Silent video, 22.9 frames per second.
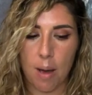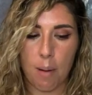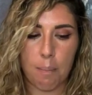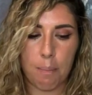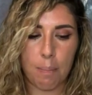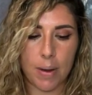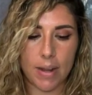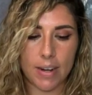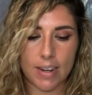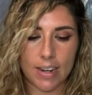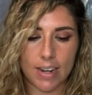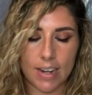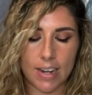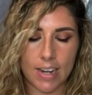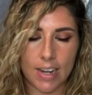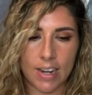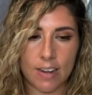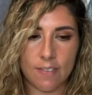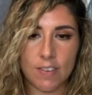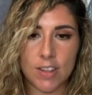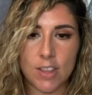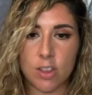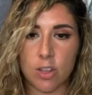But
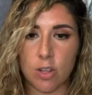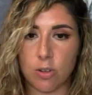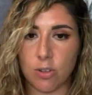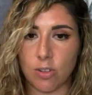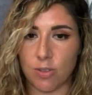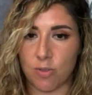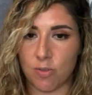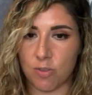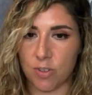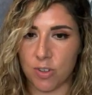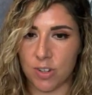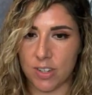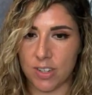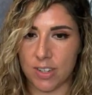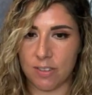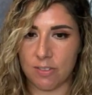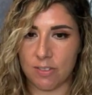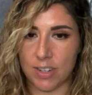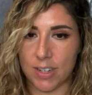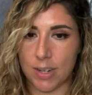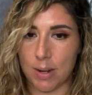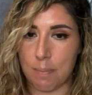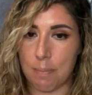even those really,
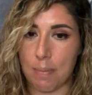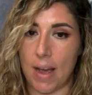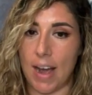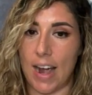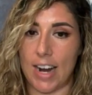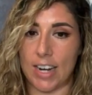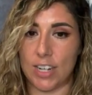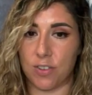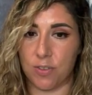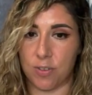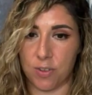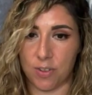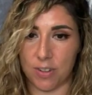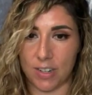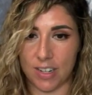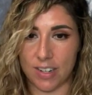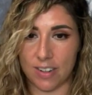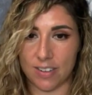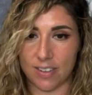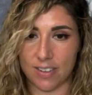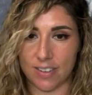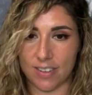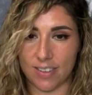really impactful
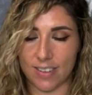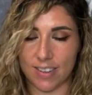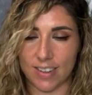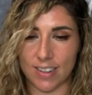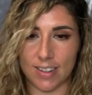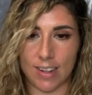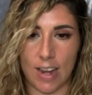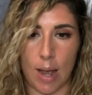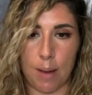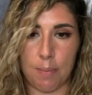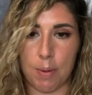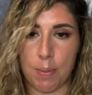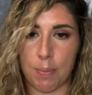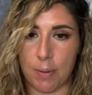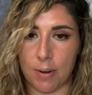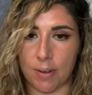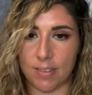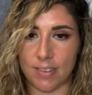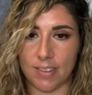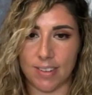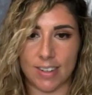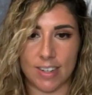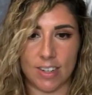healers, the Gabby
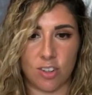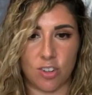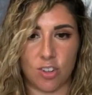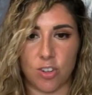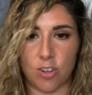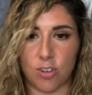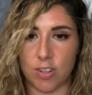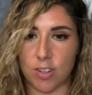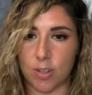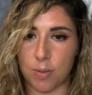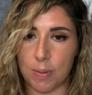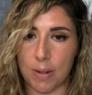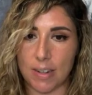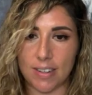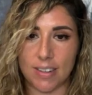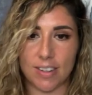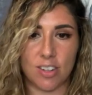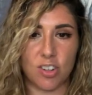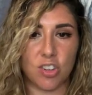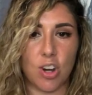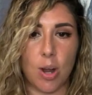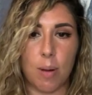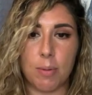Bernsteins, Joe
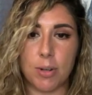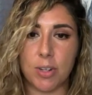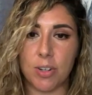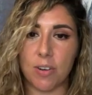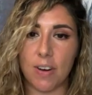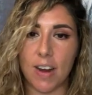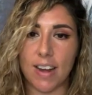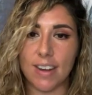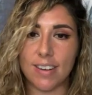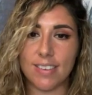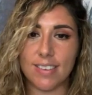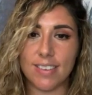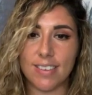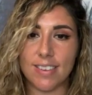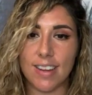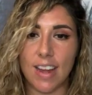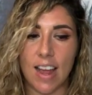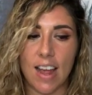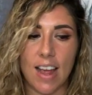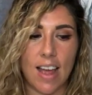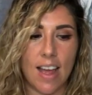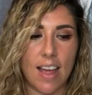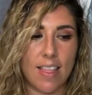Dispenza, Shaman Dureks,
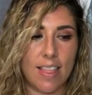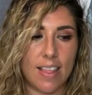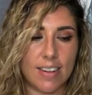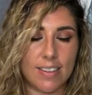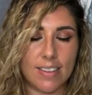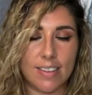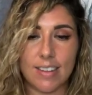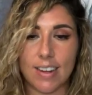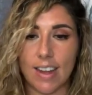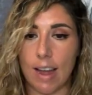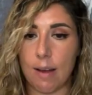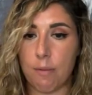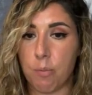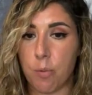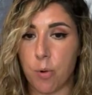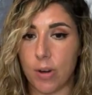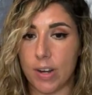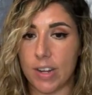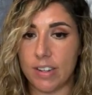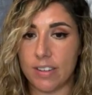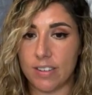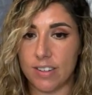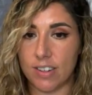they still have more
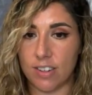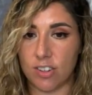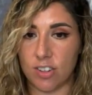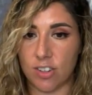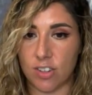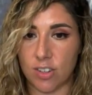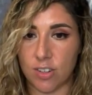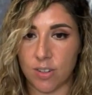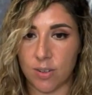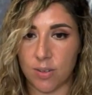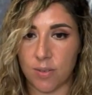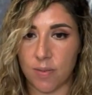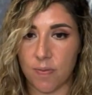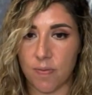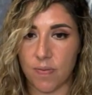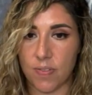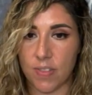healing to do.